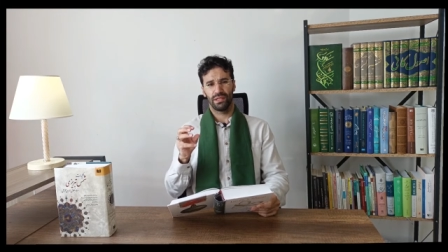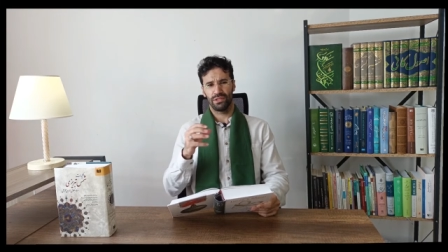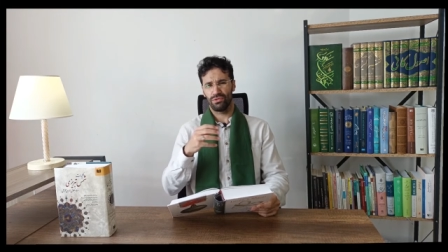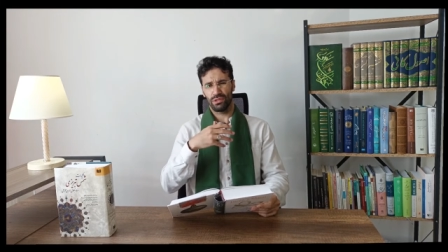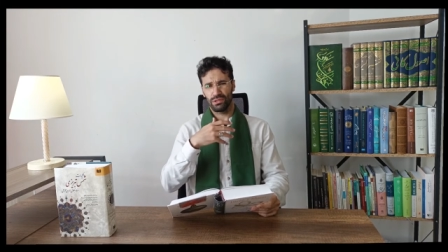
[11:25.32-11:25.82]
that
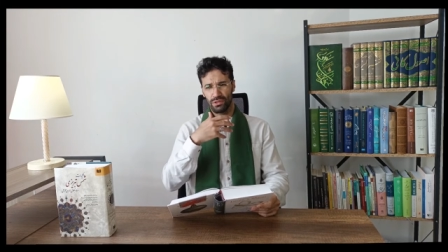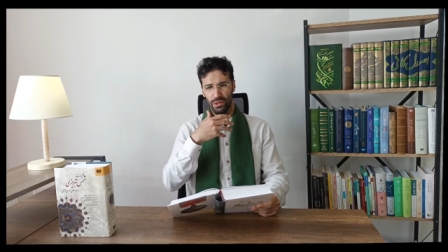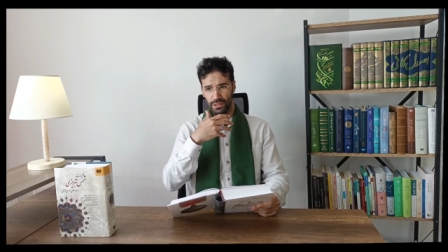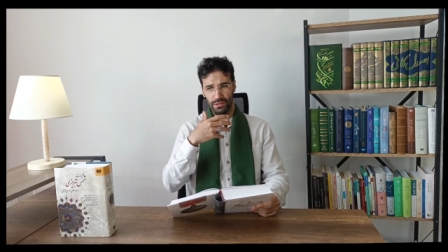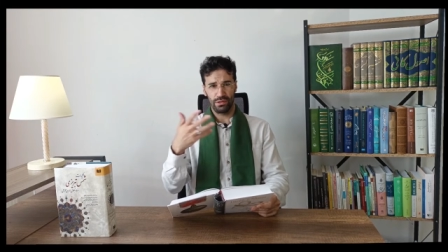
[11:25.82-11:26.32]
is you're
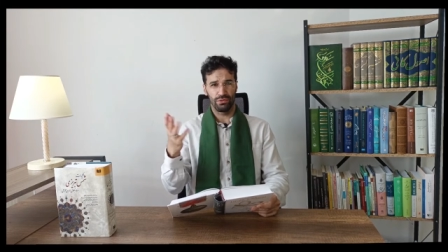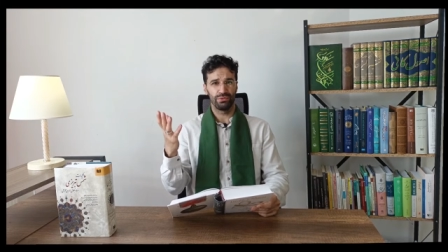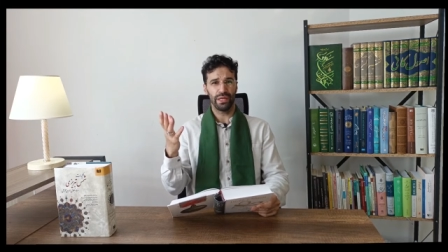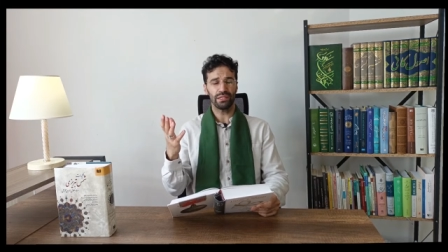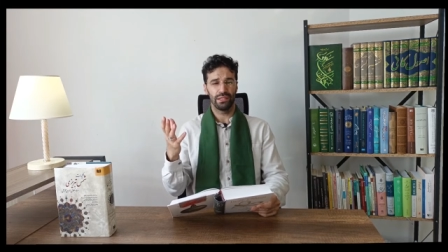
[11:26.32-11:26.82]
going so
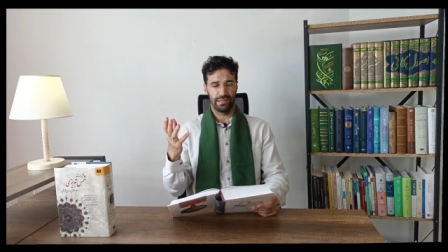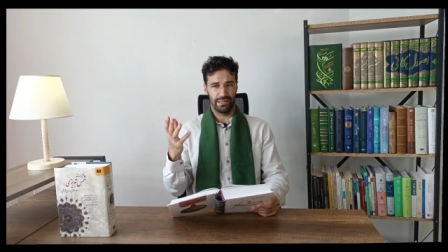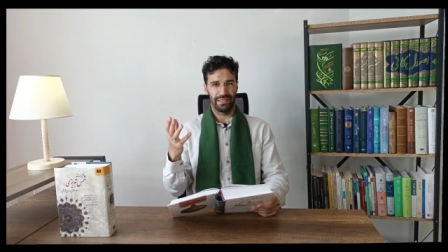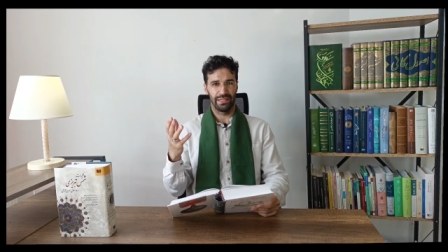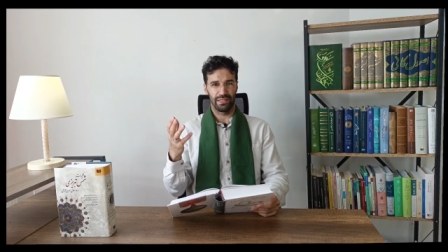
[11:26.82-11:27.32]

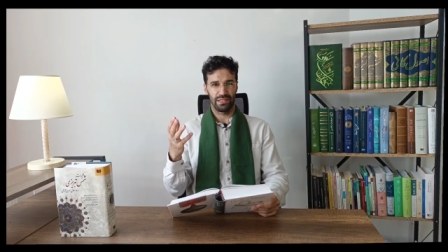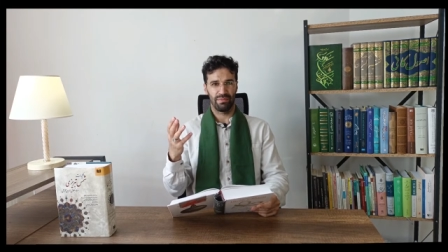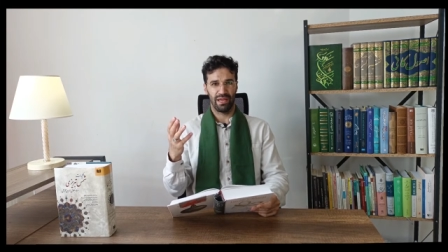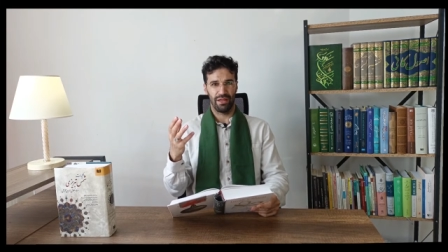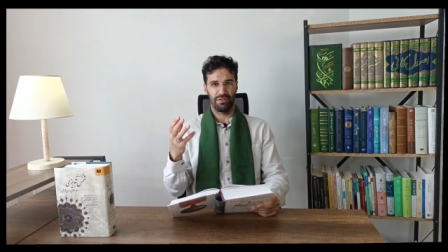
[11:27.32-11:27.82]
recklessly in this
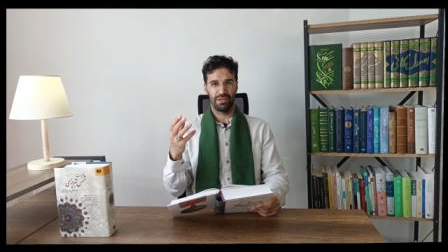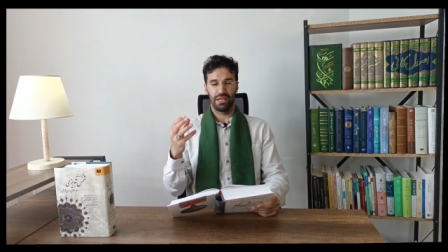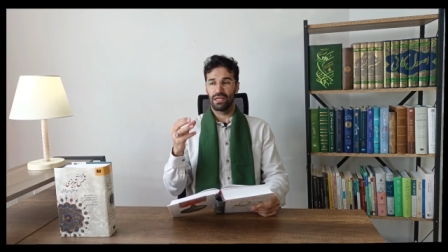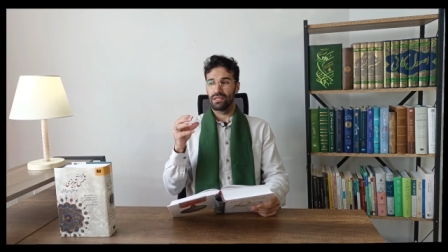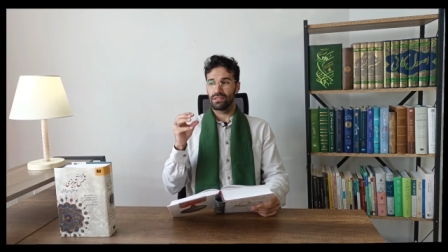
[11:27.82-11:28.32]
path
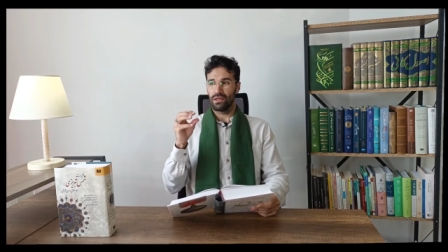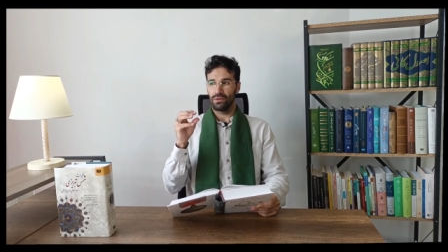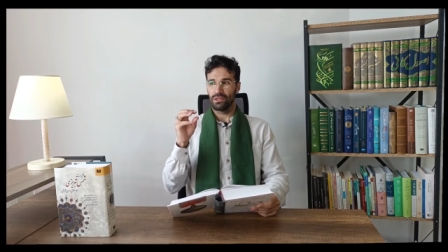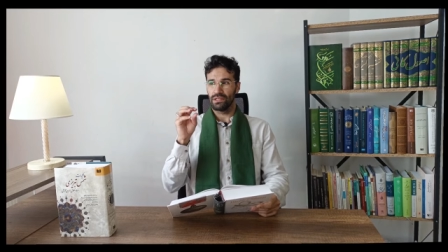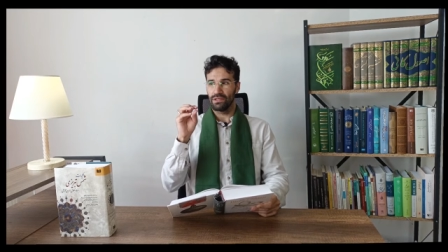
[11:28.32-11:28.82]
so
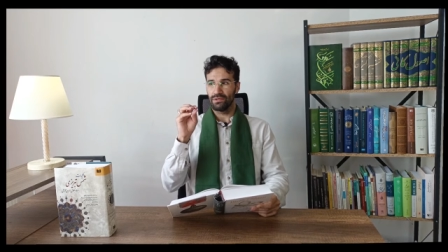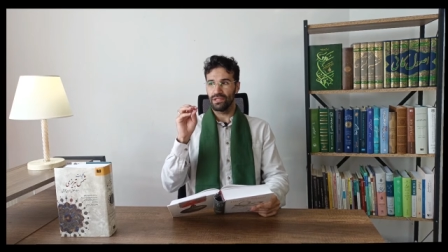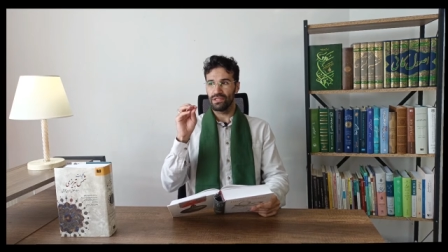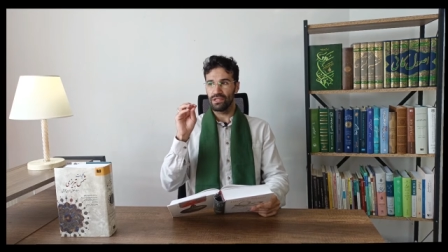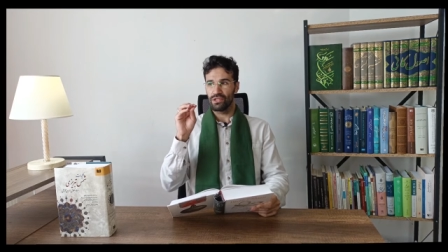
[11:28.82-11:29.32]
there
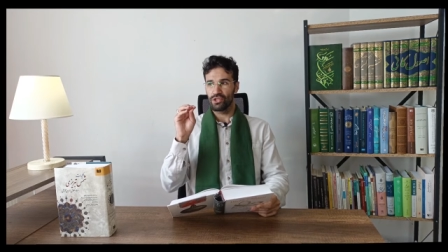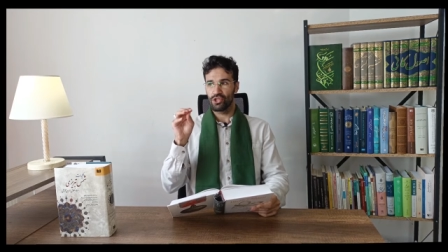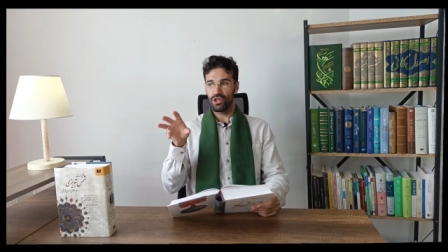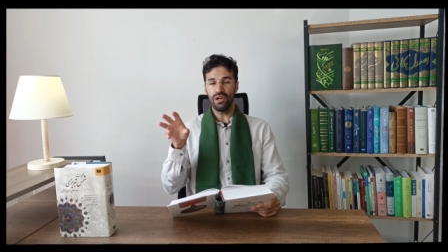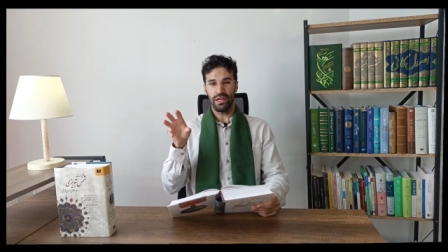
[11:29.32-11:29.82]
is this
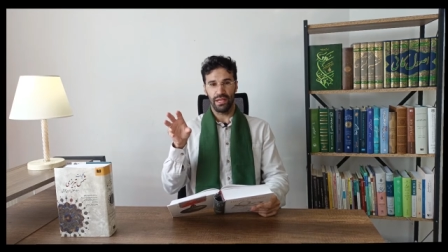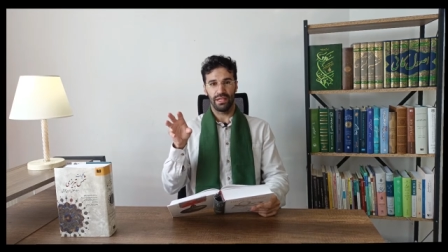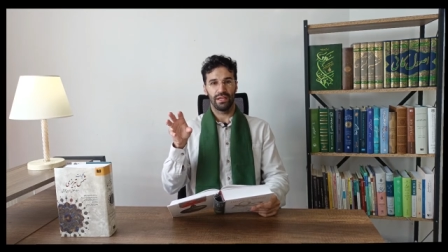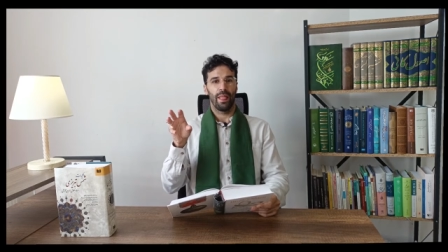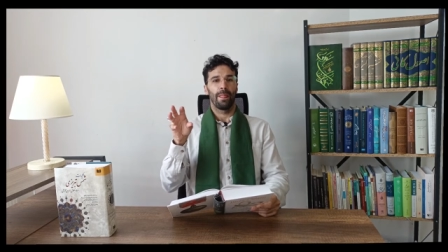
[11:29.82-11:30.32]

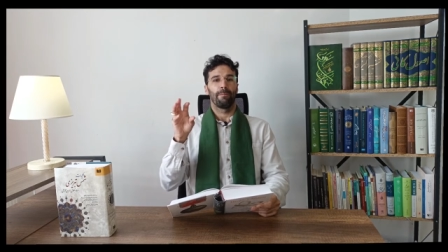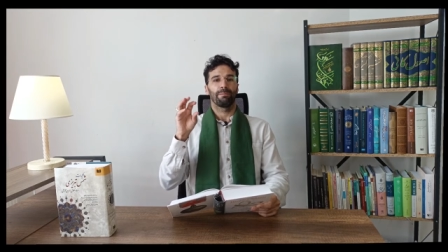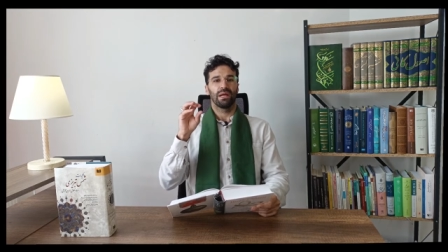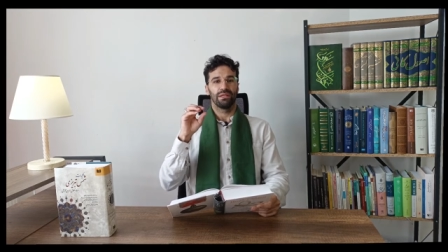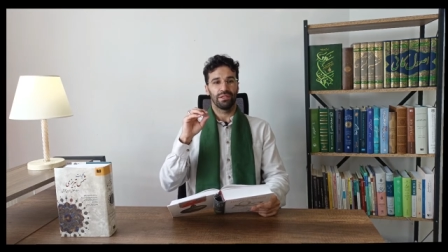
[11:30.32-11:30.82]
journey
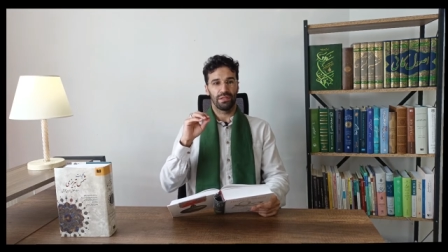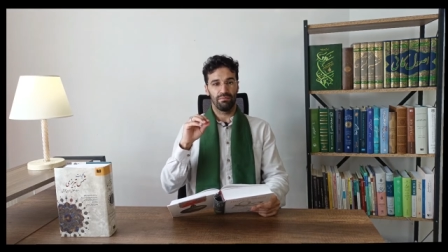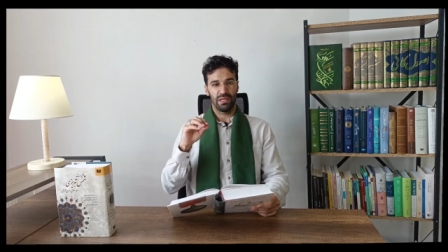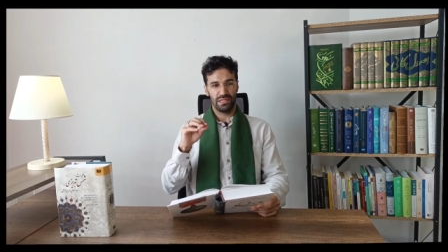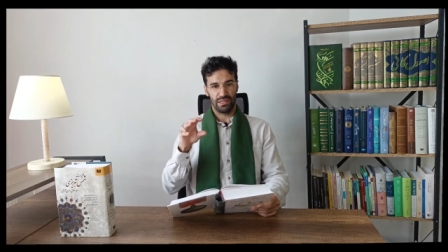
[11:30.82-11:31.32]
that the
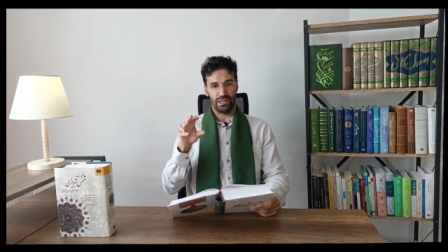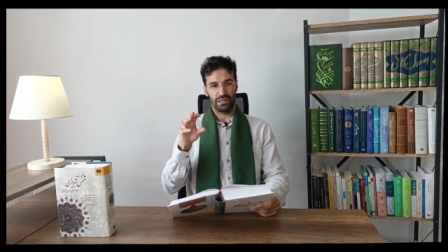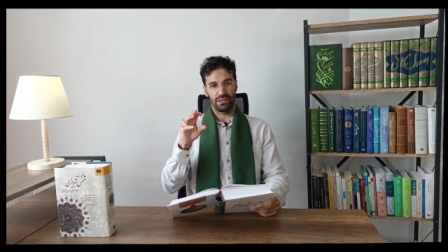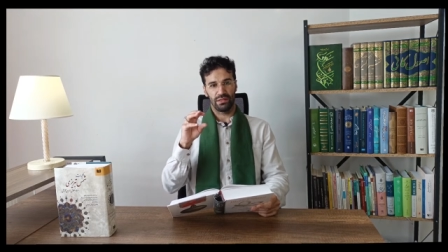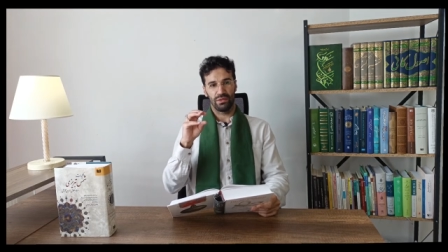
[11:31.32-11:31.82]
mystic
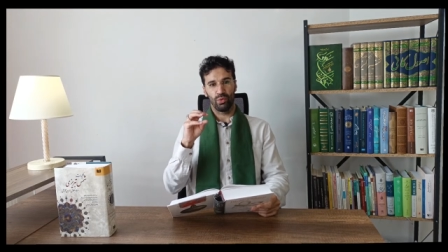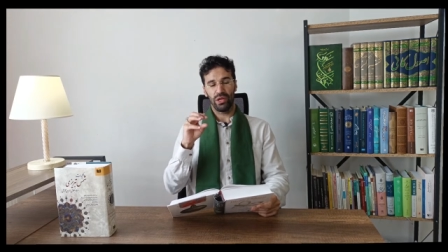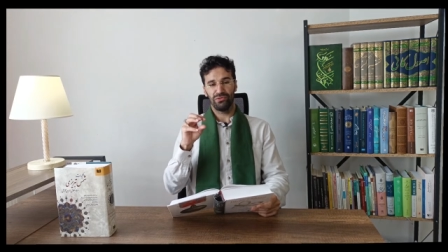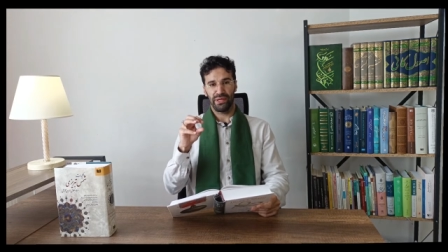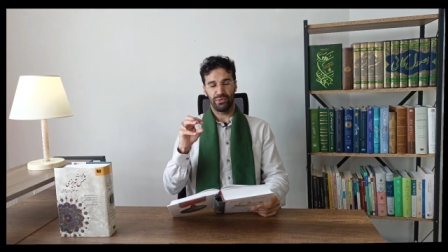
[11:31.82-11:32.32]
that the
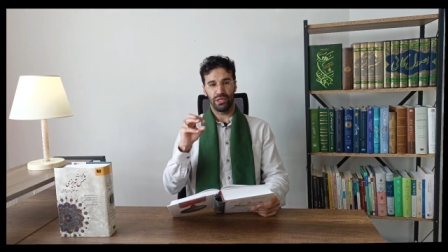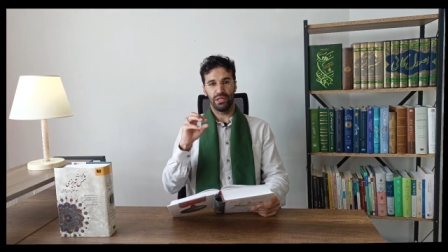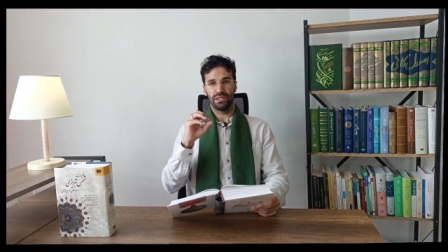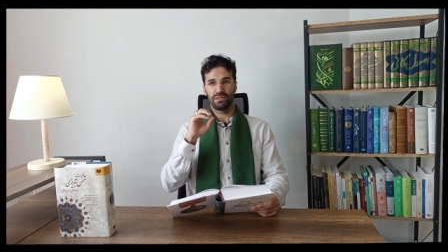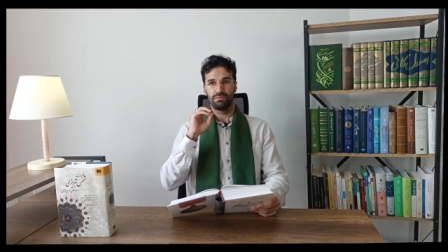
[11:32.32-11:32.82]

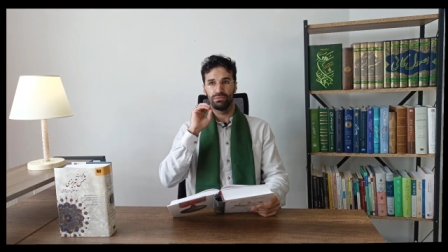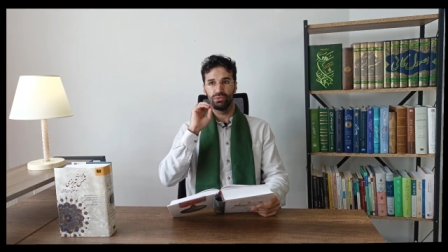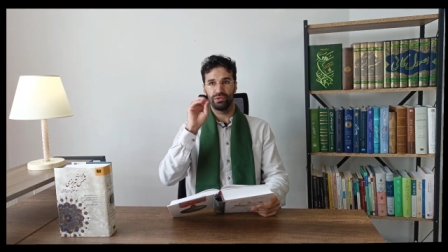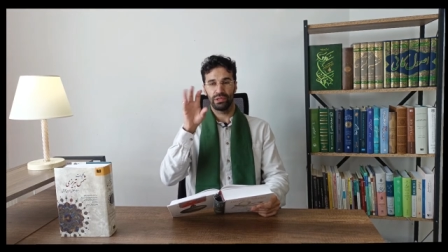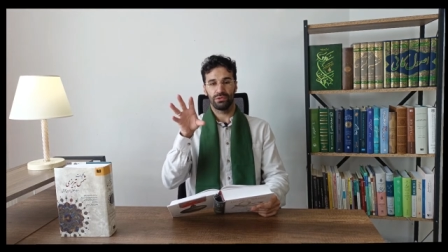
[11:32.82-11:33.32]
wayfarer is
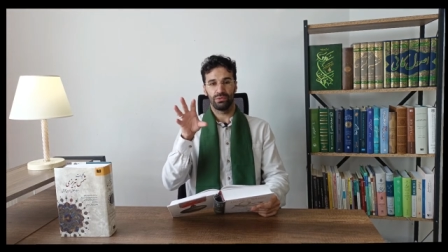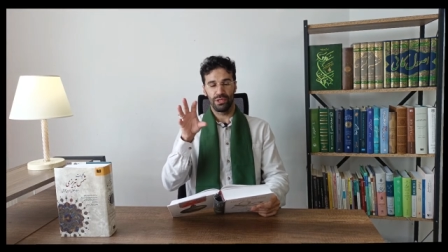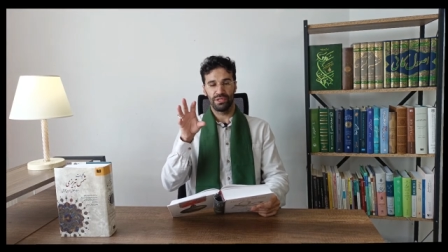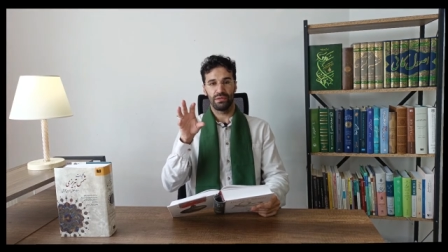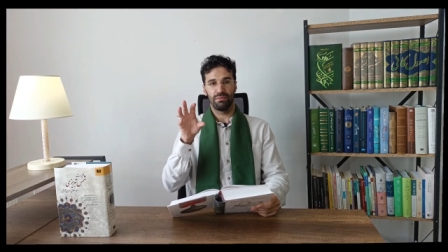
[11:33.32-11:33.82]
moving
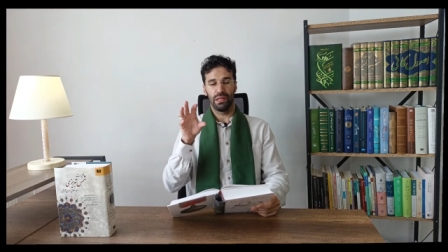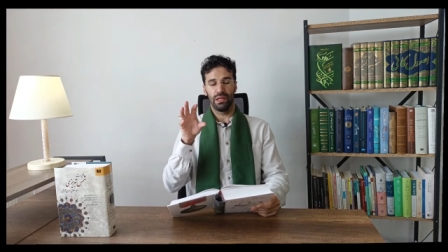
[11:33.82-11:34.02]
towards the